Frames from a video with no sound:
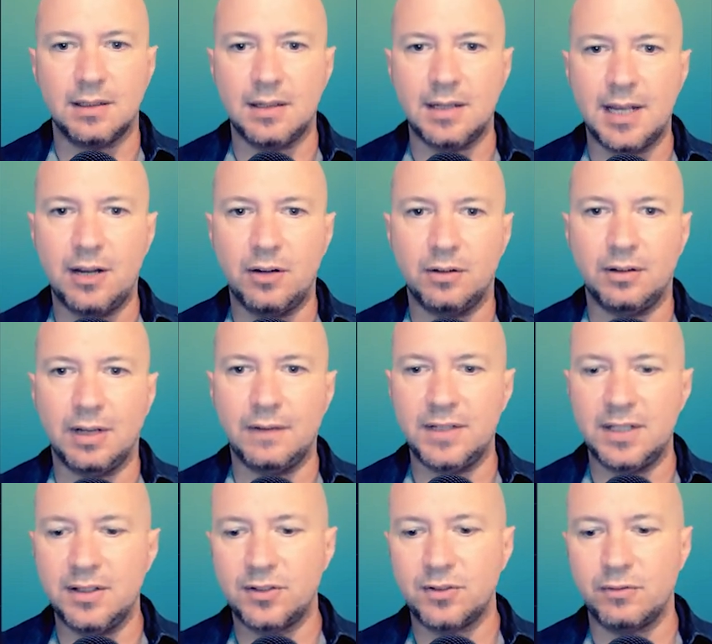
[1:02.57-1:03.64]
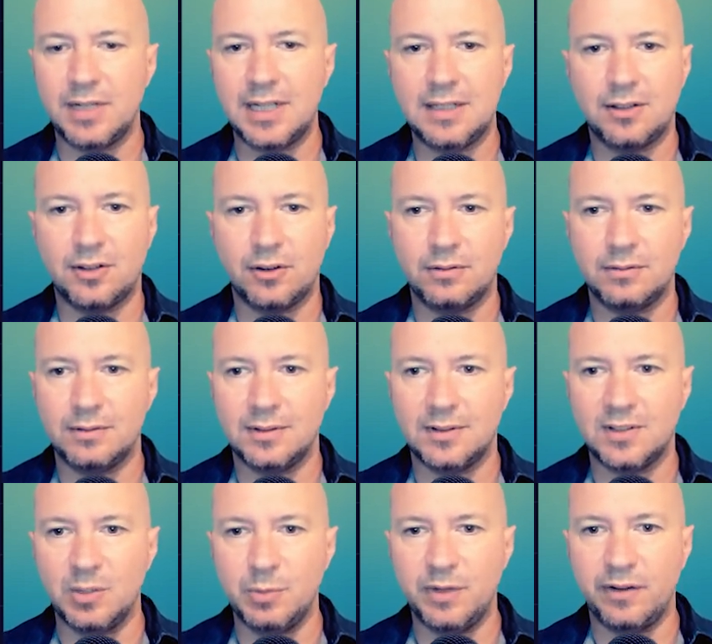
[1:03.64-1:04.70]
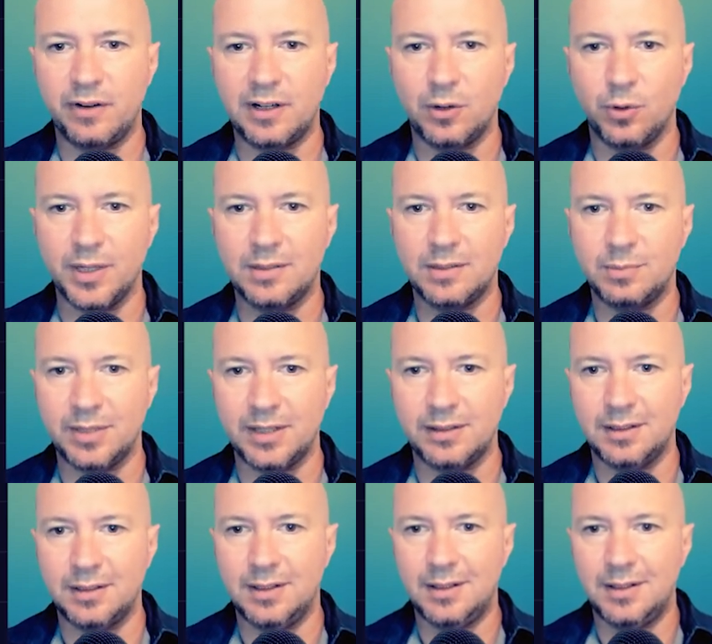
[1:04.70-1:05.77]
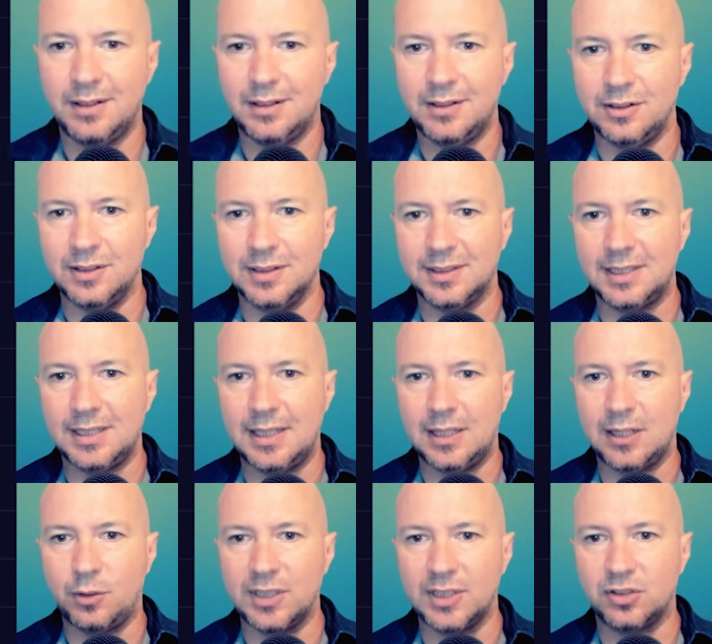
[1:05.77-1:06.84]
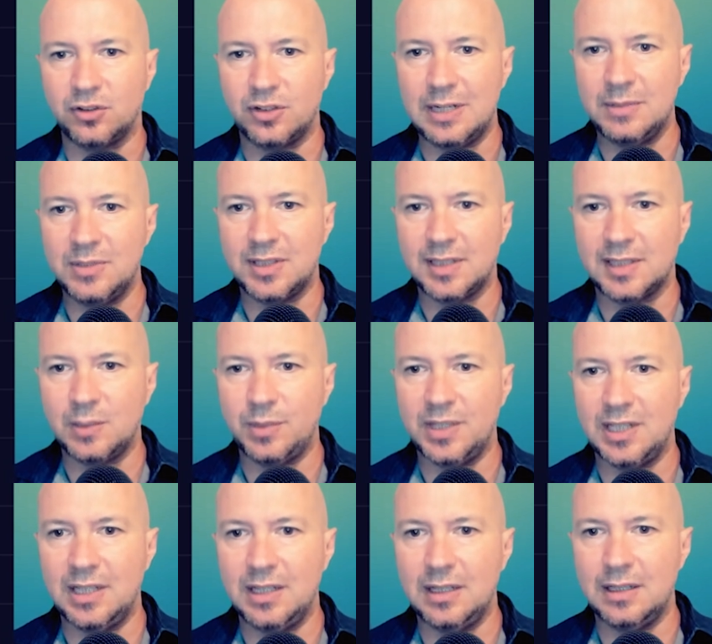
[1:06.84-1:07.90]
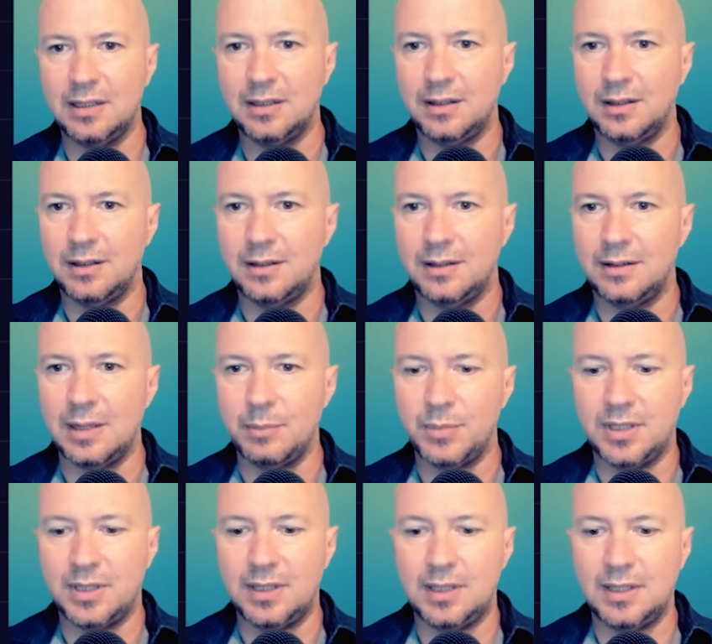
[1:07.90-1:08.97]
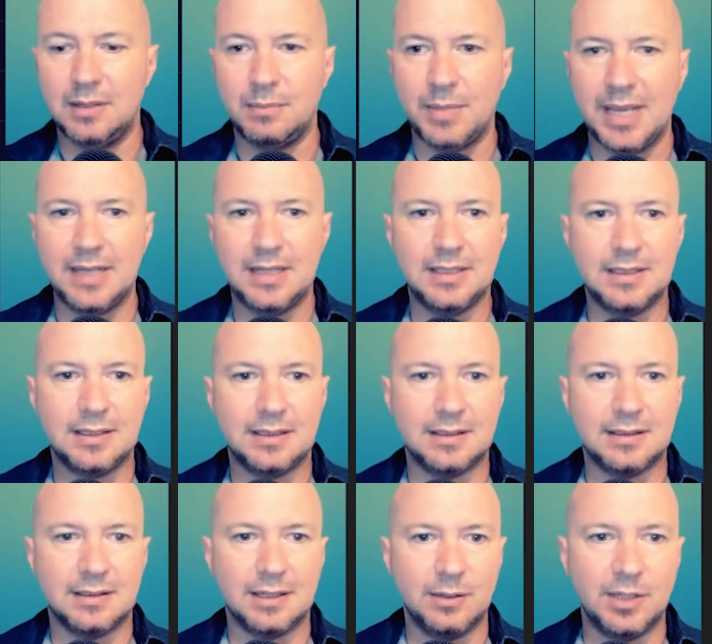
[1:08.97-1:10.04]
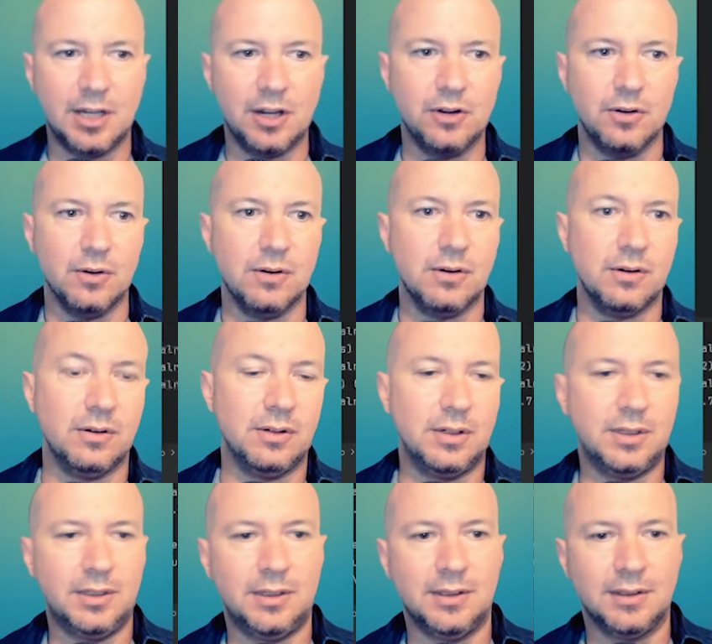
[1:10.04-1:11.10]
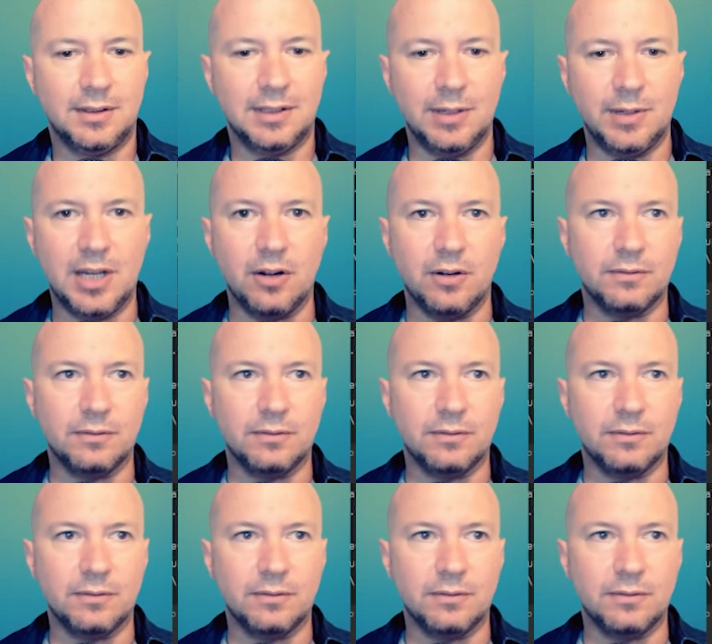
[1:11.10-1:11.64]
Now, I've done this already, so it's going to be very quick, but you can see here, Quix Streams, DuckDB, NumPy, Pandas, here we go. There we go.